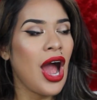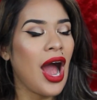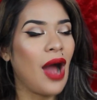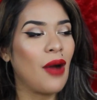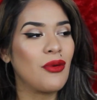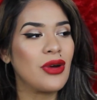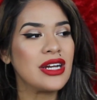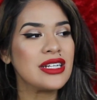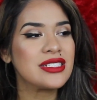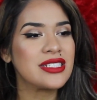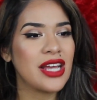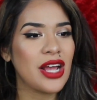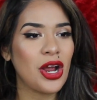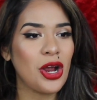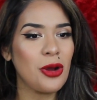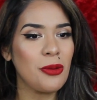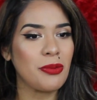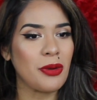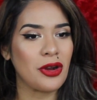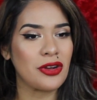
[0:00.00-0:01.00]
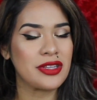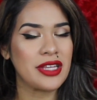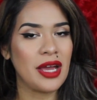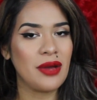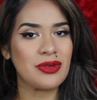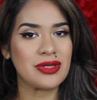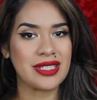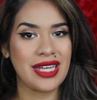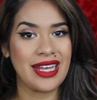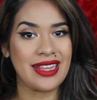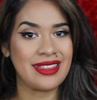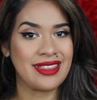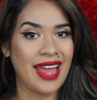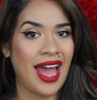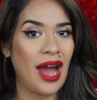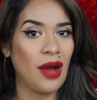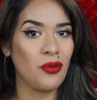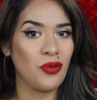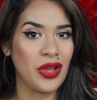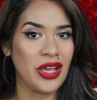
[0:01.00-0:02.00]
I want to say her birthday was like
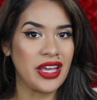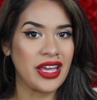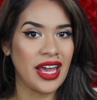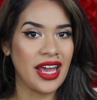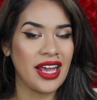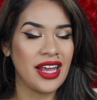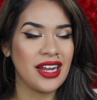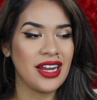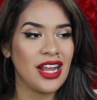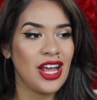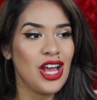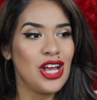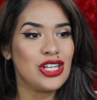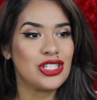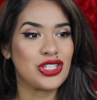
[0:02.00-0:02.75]
that weekend,